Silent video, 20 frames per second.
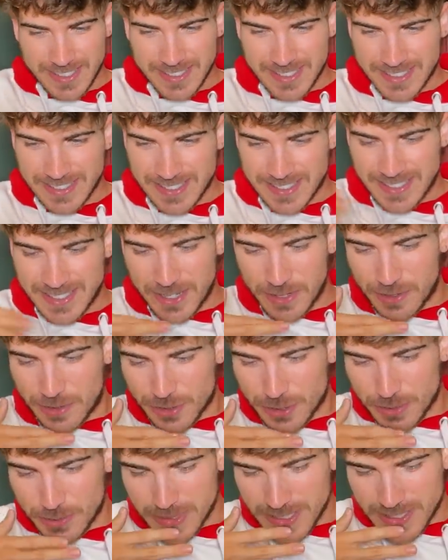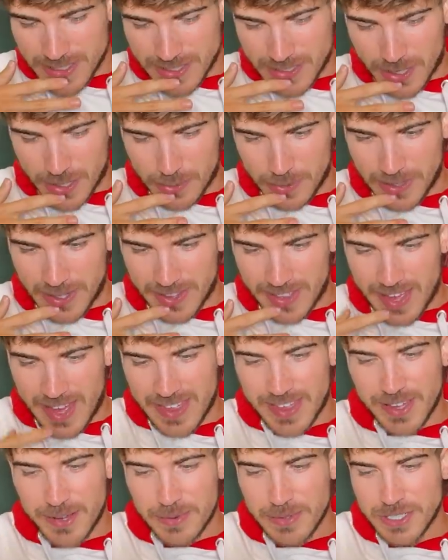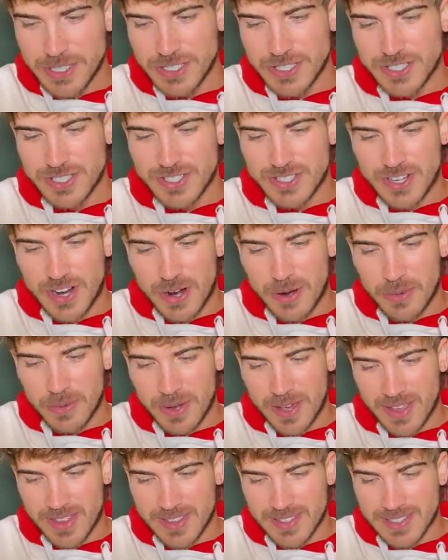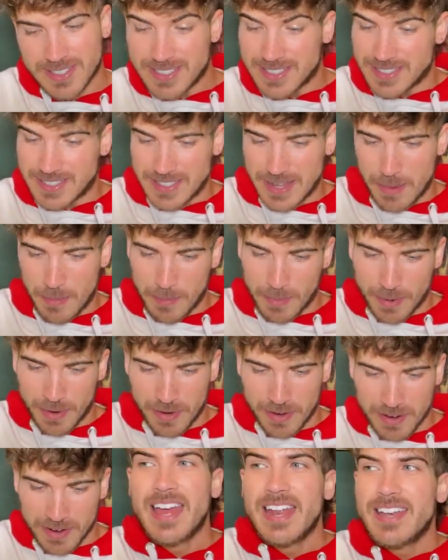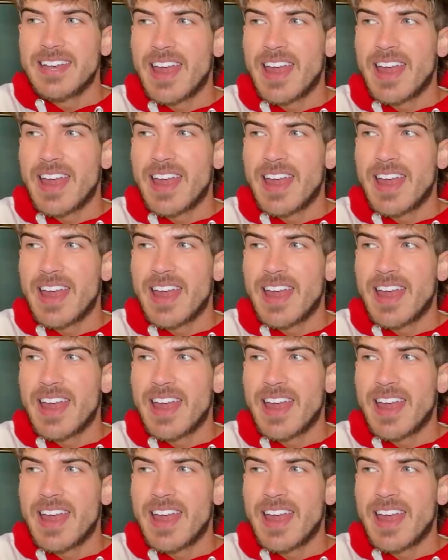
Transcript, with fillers: Let's see, who should we start with? I think we should start with December.